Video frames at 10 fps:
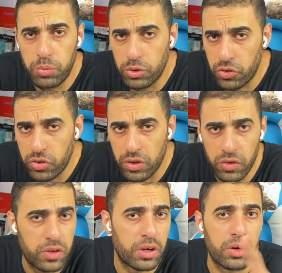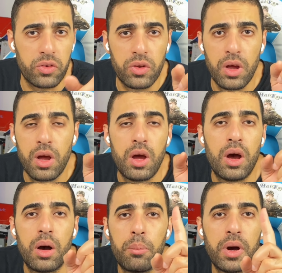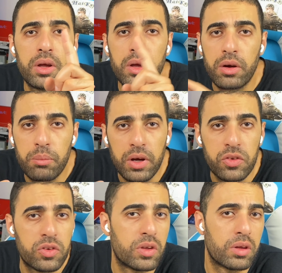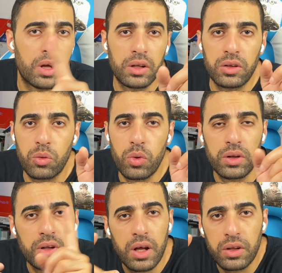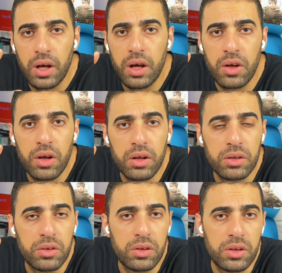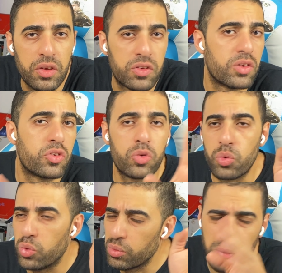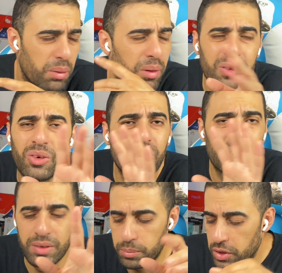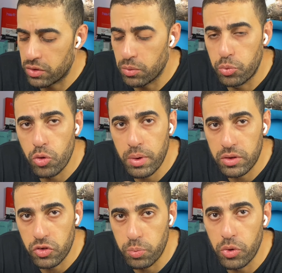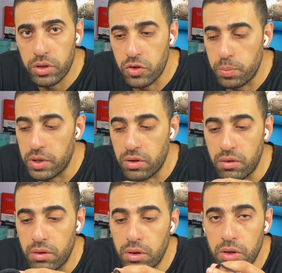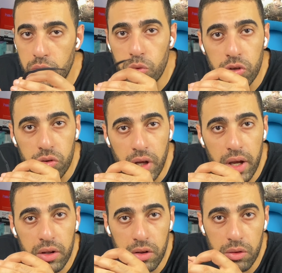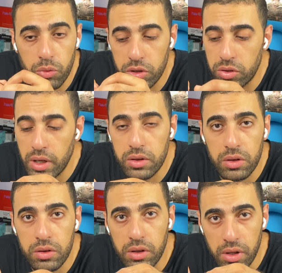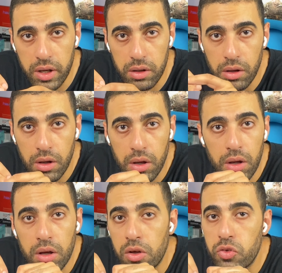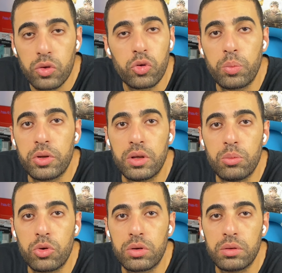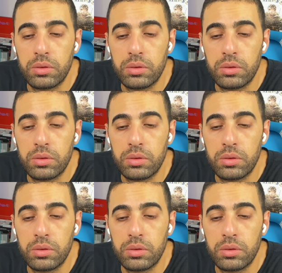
sneakers, my Air Max, another one, the Distance 2, but Puma at this point is better. When you tight it, the tie is not open anymore.